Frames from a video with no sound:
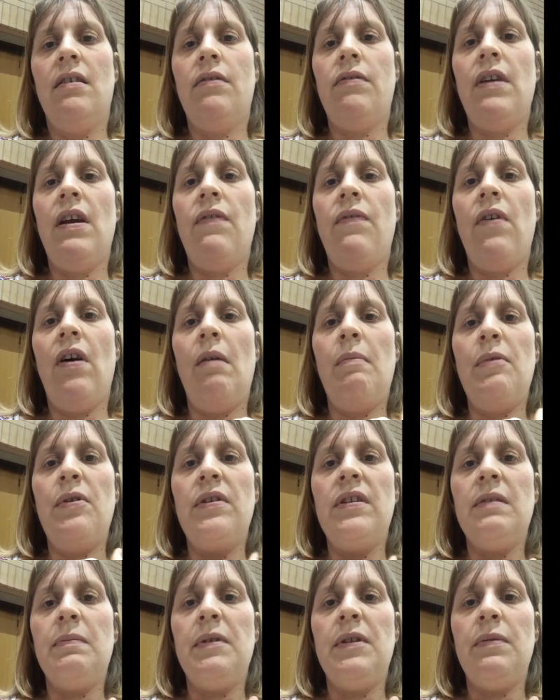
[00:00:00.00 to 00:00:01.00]
three or four
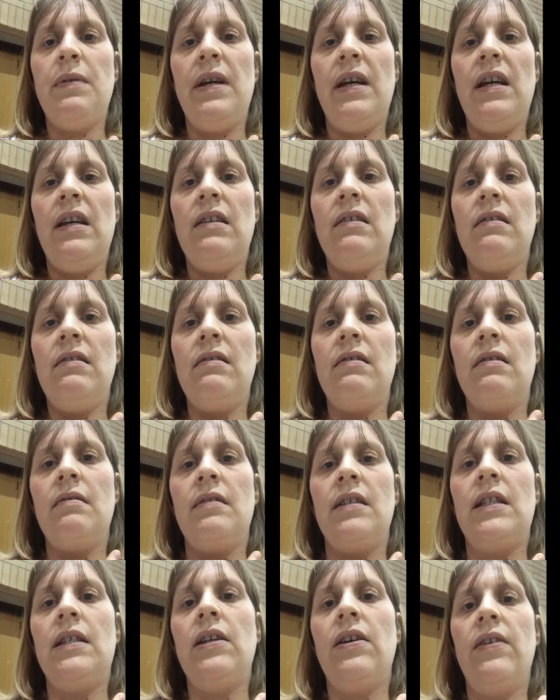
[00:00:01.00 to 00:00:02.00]
months between
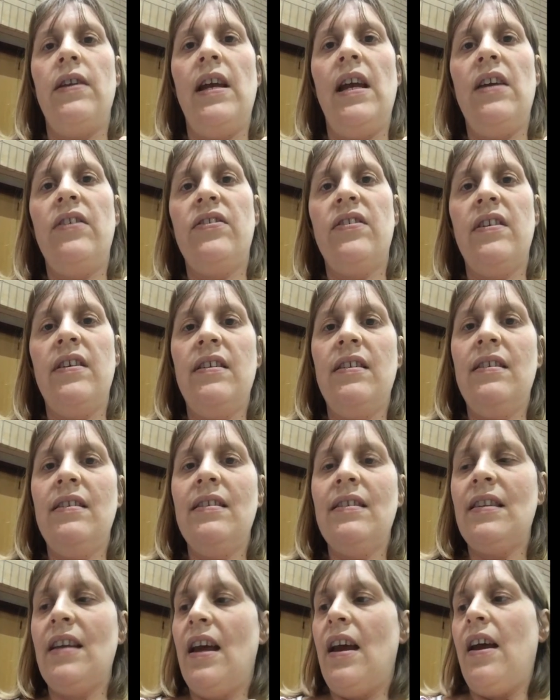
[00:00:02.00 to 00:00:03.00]

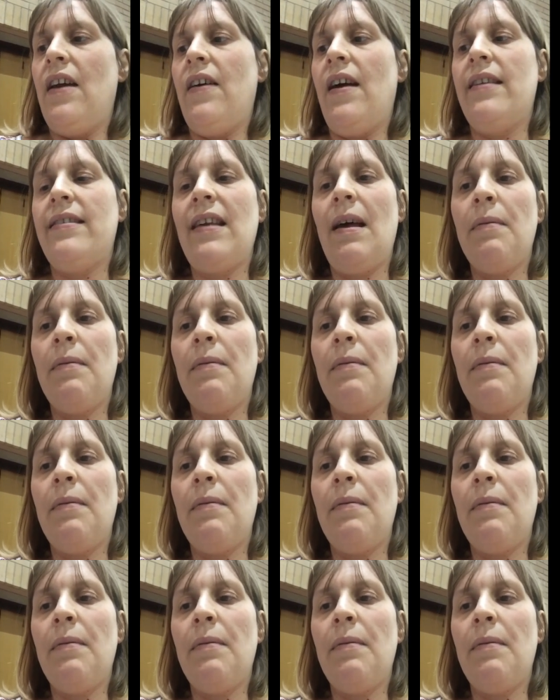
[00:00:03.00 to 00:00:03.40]
donations, that's